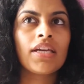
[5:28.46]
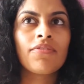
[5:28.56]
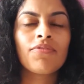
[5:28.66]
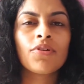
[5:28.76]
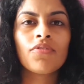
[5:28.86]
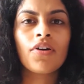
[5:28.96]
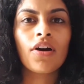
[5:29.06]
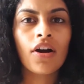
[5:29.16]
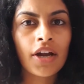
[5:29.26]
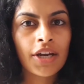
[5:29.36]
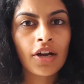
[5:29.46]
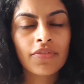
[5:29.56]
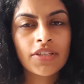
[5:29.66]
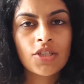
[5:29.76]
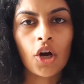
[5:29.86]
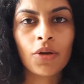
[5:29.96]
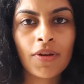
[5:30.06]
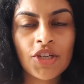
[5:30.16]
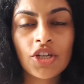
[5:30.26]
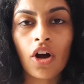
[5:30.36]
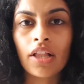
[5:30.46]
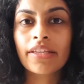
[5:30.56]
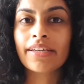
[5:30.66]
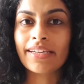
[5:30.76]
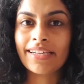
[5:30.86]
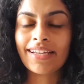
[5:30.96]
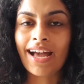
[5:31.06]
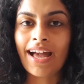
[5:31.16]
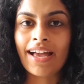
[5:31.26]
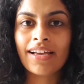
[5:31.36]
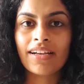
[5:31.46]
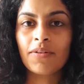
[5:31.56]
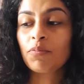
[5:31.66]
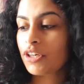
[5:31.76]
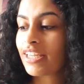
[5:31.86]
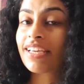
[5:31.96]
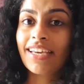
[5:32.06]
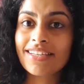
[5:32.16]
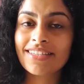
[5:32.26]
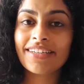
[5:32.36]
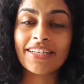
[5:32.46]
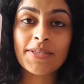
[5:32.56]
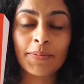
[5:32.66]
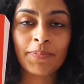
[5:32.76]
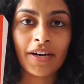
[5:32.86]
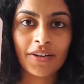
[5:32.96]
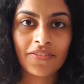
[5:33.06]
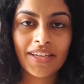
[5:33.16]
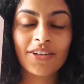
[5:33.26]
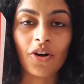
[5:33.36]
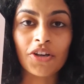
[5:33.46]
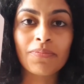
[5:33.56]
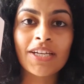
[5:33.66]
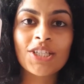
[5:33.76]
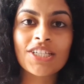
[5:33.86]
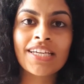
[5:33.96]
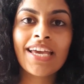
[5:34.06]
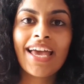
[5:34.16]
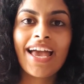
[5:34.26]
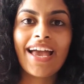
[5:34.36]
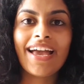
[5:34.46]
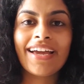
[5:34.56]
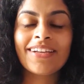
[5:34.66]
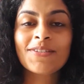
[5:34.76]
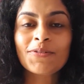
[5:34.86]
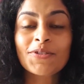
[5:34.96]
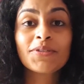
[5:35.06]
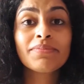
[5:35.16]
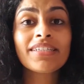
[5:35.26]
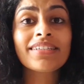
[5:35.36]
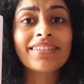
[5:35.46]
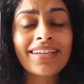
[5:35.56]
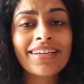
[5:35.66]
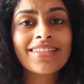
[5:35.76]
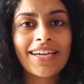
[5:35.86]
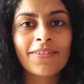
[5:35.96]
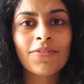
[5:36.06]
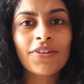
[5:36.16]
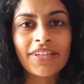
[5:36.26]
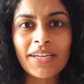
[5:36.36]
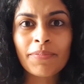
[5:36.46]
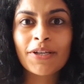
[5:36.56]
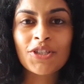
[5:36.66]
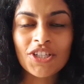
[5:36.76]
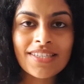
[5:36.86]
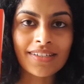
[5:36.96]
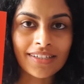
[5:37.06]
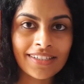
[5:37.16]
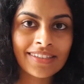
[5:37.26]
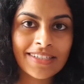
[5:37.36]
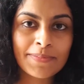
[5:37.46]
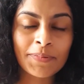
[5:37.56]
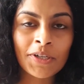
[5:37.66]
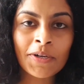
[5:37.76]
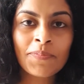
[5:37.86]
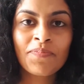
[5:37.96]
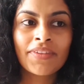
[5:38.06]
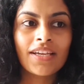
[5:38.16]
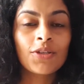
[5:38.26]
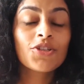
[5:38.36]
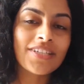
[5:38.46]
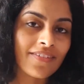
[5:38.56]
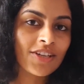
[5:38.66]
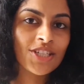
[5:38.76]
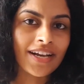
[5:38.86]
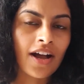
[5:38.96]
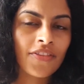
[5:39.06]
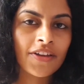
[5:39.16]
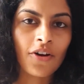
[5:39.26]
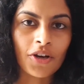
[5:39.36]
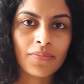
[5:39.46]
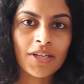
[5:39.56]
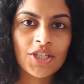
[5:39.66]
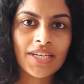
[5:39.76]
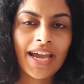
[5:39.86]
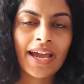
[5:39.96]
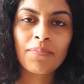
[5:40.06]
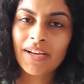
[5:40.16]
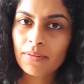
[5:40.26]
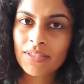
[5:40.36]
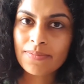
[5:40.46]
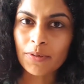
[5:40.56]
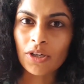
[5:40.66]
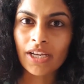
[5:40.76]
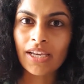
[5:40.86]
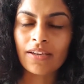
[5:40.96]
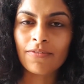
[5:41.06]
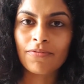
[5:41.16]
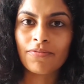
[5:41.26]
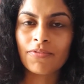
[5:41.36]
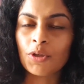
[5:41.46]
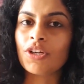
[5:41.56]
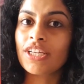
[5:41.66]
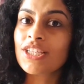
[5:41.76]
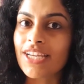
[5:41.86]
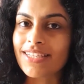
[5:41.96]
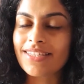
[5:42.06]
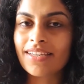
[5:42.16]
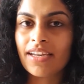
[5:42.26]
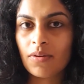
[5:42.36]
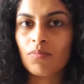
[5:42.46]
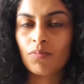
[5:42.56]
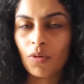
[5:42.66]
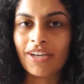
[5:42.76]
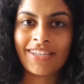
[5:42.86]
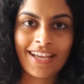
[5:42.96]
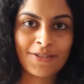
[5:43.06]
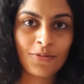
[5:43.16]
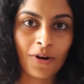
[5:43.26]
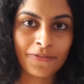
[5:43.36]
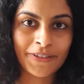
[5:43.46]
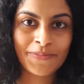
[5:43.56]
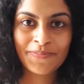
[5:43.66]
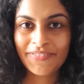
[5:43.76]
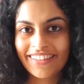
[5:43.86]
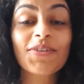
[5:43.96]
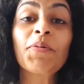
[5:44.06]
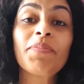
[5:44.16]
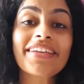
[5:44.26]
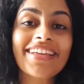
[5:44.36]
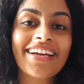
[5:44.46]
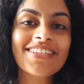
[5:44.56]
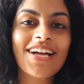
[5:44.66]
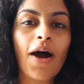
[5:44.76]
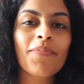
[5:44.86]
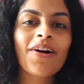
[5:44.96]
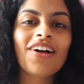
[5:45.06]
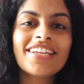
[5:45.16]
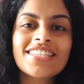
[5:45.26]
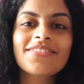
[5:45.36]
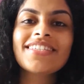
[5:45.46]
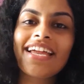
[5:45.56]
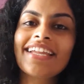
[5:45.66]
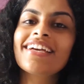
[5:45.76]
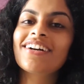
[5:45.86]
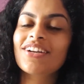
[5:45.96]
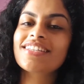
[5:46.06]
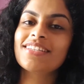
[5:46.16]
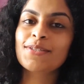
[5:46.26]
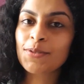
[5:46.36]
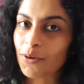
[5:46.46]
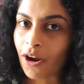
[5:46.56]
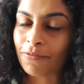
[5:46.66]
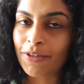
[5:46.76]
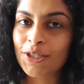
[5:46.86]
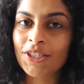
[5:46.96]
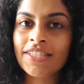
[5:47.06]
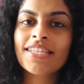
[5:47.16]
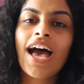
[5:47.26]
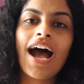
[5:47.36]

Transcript: If you've heard of this documentary called The Great Hack, Brittany Kaiser is part of that documentary, and so it's going to be a really insightful read because she's written this book. You should definitely check out that documentary and pick up this book if you're interested in what it has to offer. So a big thanks to HarperCollins for sending across these two non-fictions.